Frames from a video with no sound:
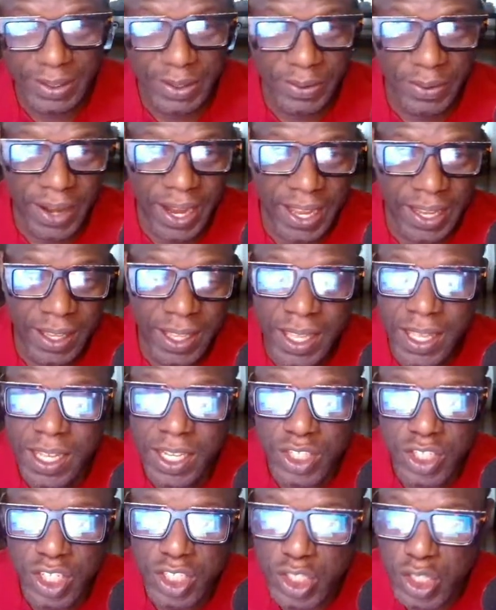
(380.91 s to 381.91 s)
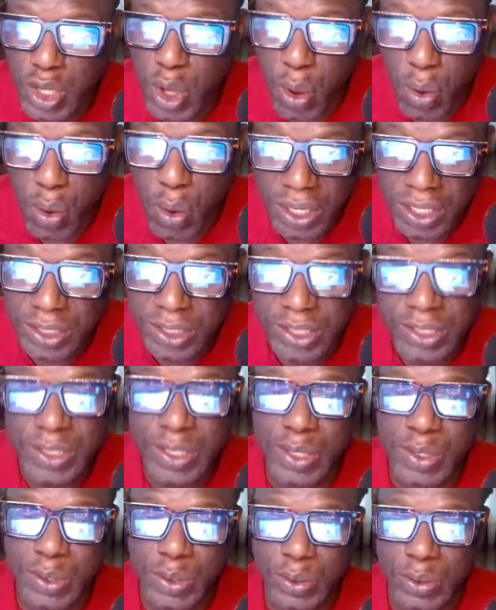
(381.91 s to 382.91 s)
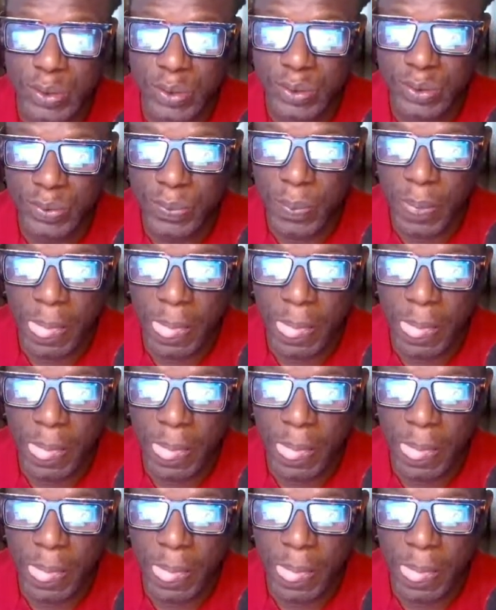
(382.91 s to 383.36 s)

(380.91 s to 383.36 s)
All right. Just go into Google.